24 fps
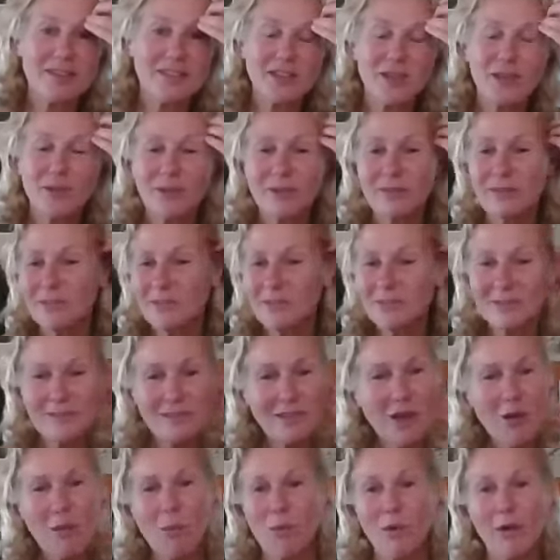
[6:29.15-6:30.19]
So
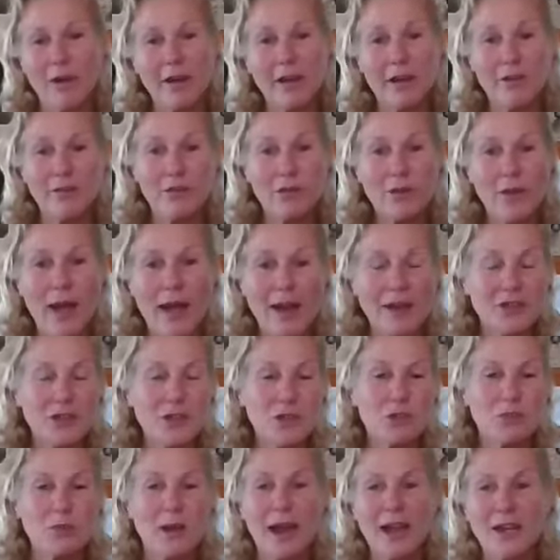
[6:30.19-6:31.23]
don't worry if you act
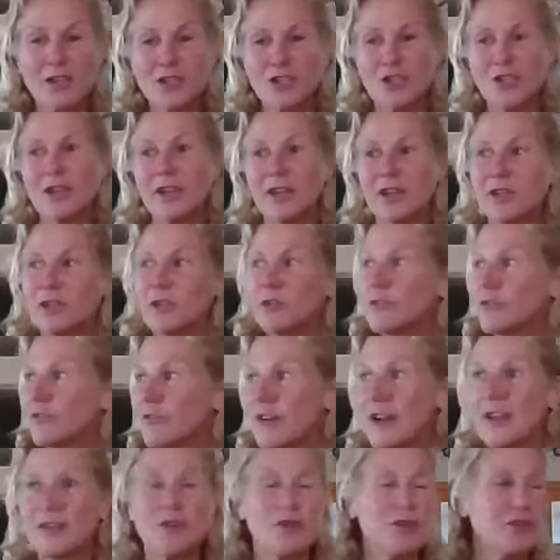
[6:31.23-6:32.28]
too rashly and you
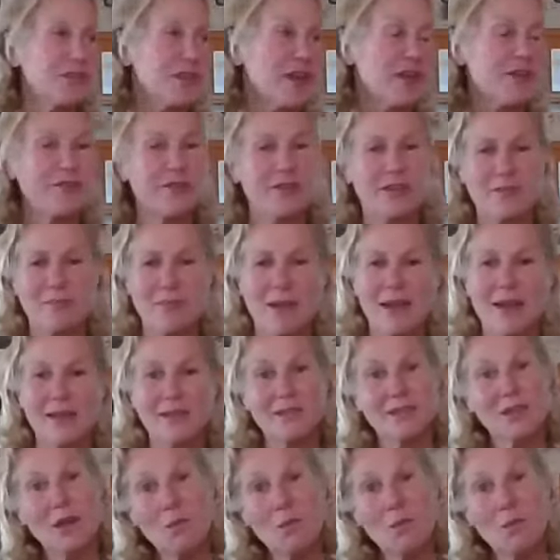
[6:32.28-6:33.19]
find yourself in a mess.